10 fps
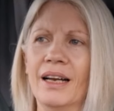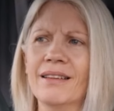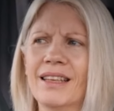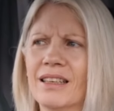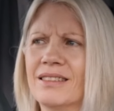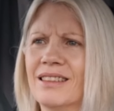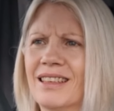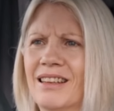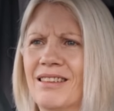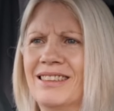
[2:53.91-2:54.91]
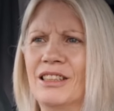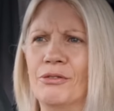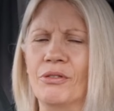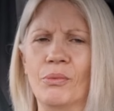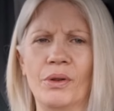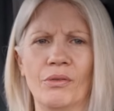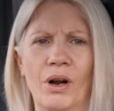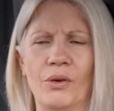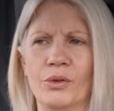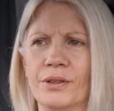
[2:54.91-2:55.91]
I didn't think I'd done anything different with
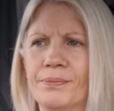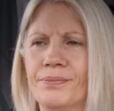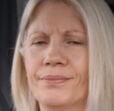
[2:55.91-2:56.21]
the road.